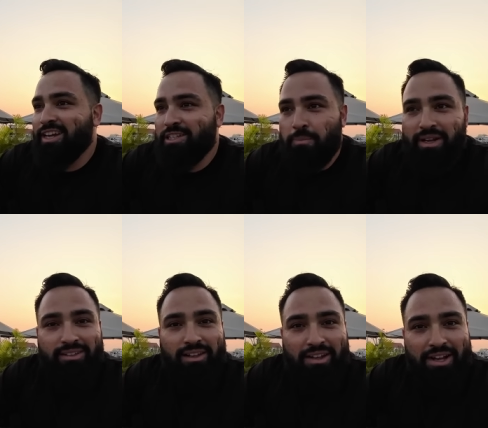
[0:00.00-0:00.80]

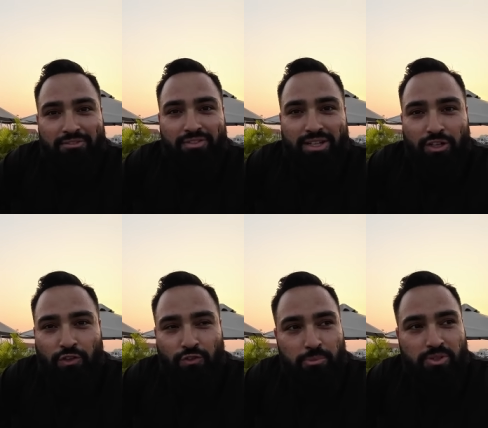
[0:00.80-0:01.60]
Expect a lot of
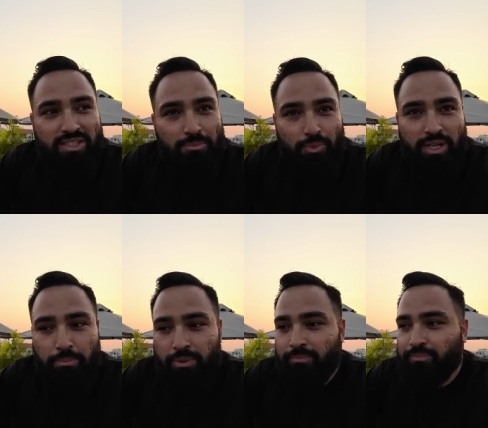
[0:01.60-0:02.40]
videos from Siem
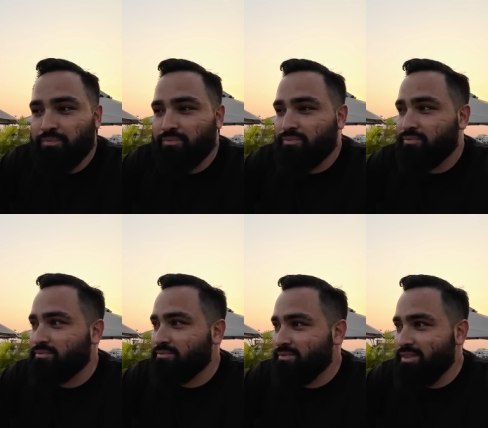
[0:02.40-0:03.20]
Reap.
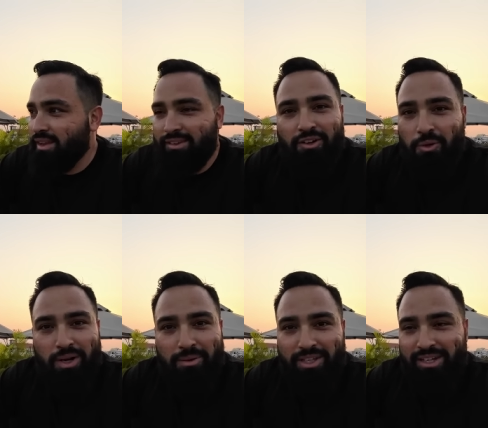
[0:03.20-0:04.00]
I don't know
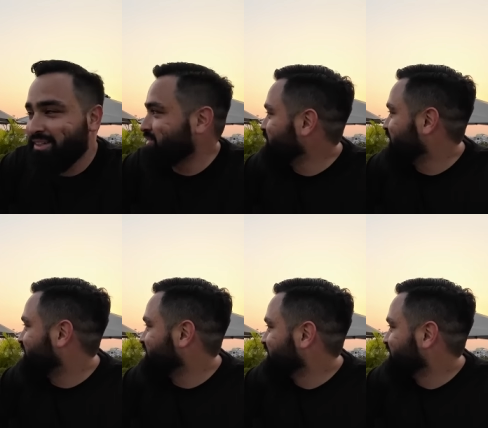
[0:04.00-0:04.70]
what I'm getting into yet,